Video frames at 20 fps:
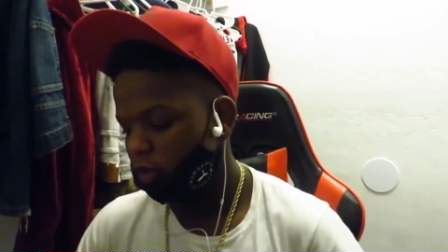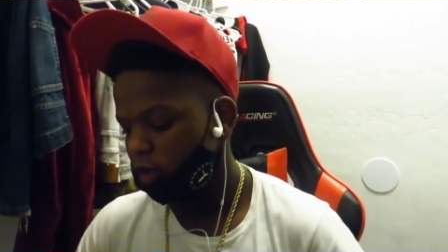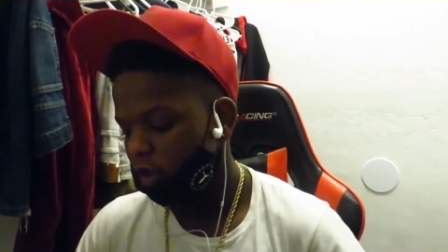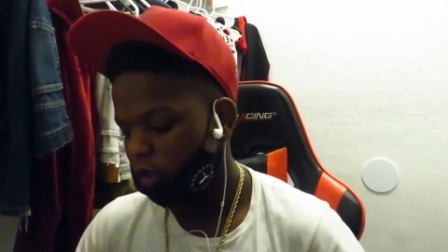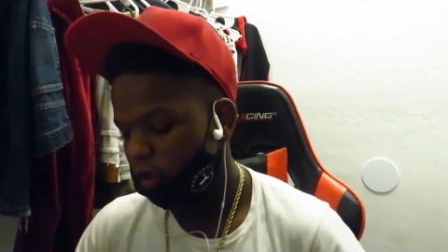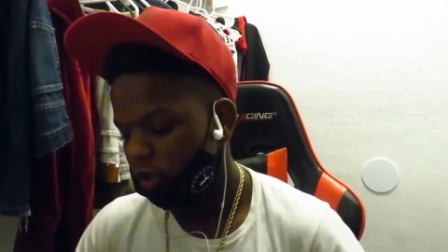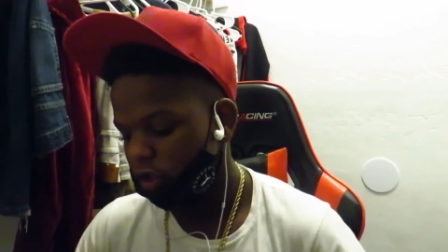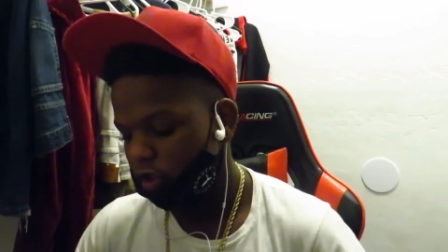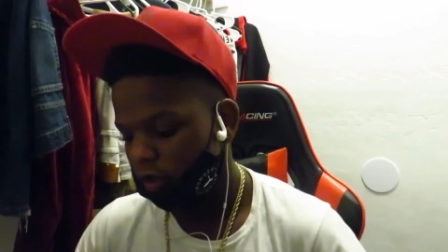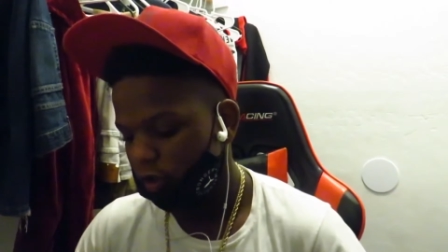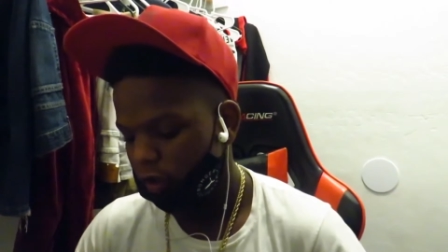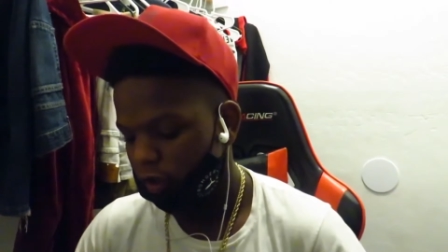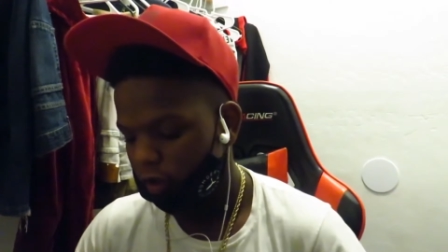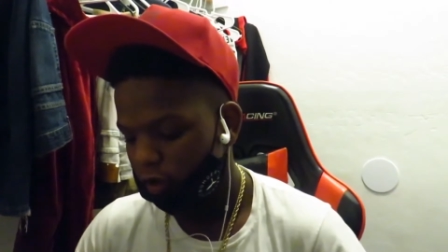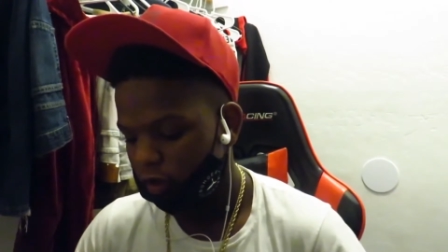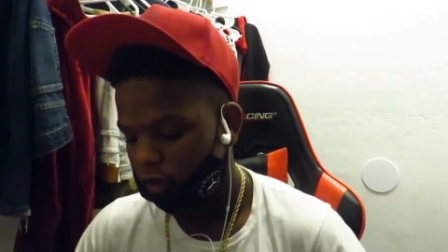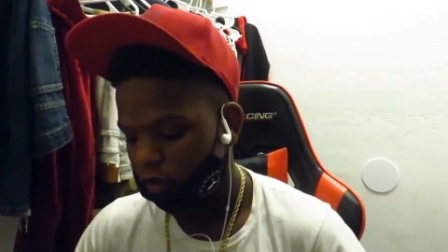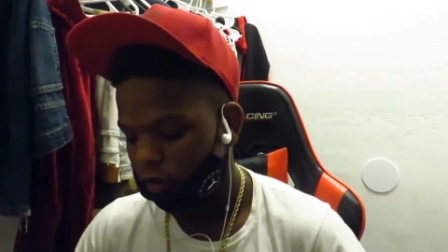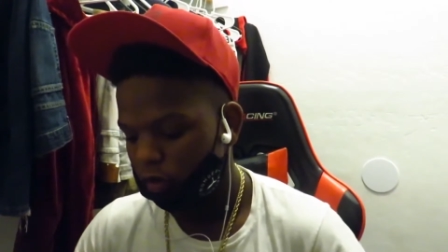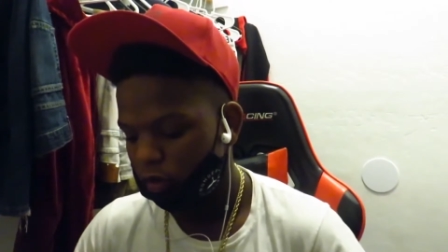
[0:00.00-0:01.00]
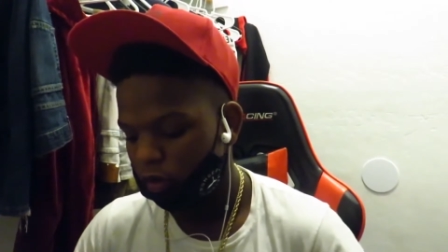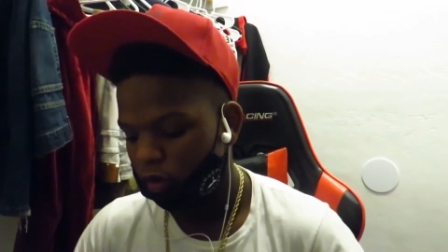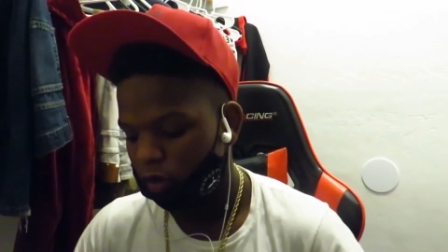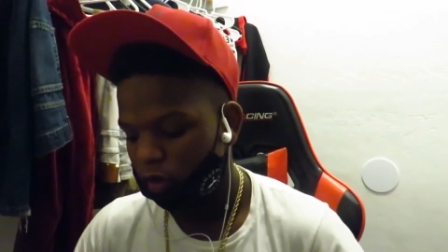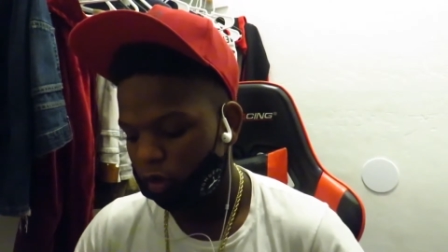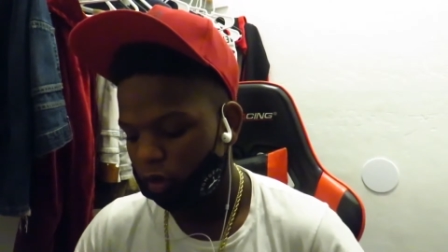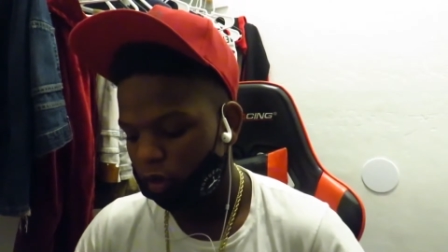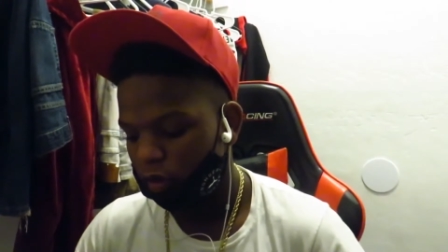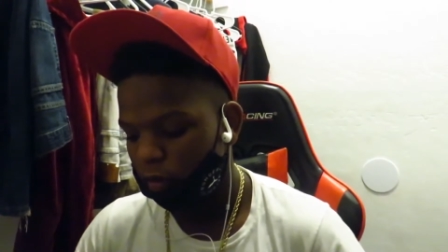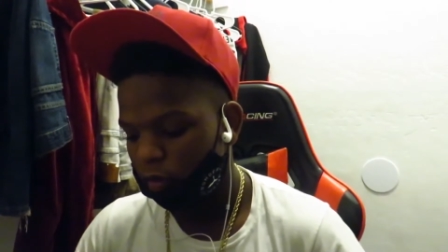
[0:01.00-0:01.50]
the engineer. You already
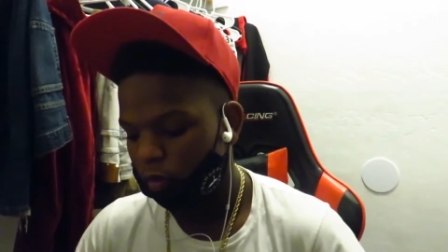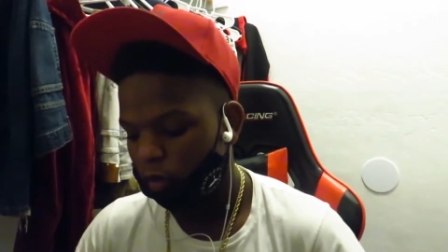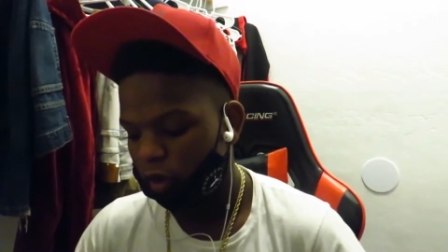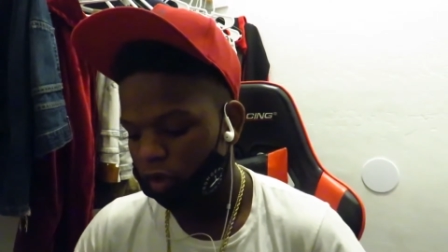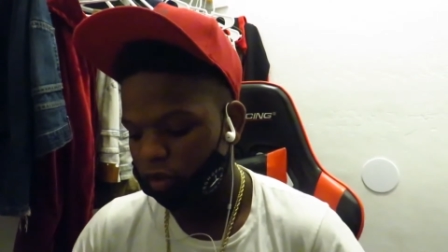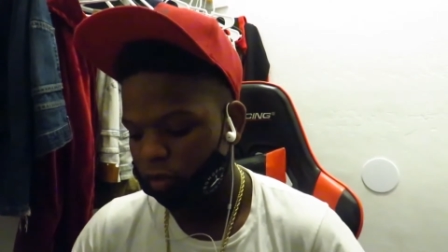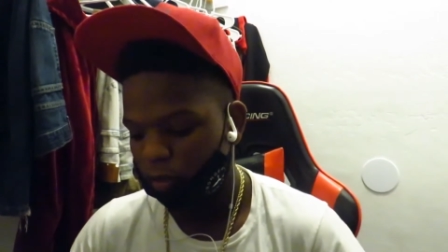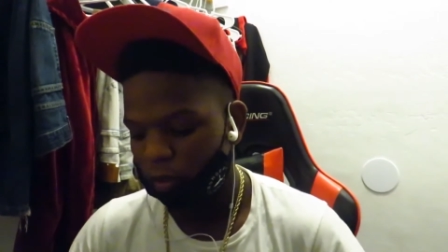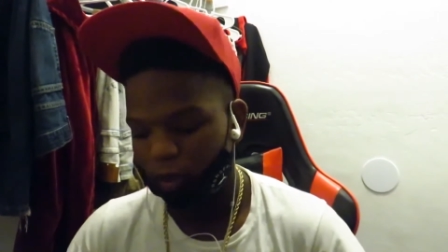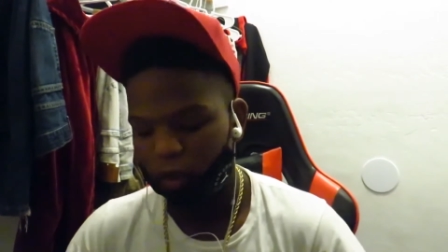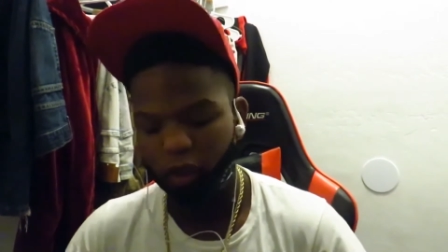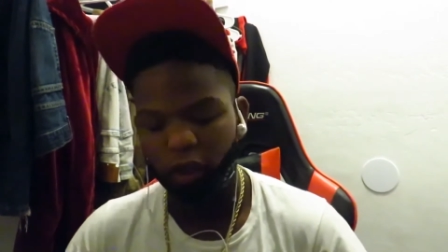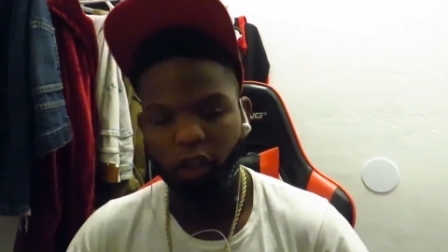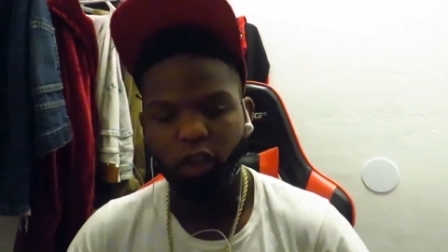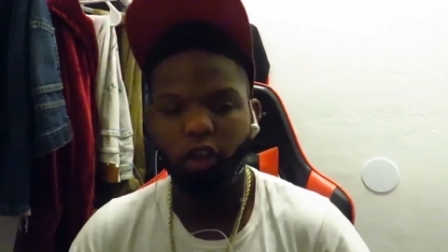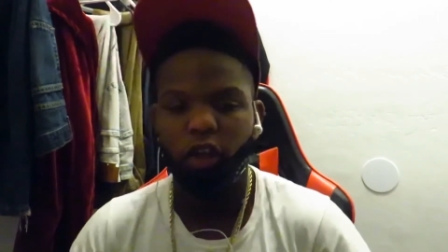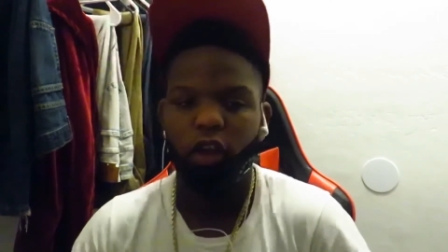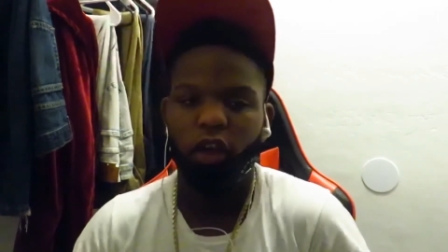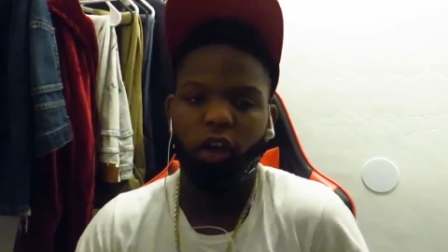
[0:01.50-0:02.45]
know. Press play.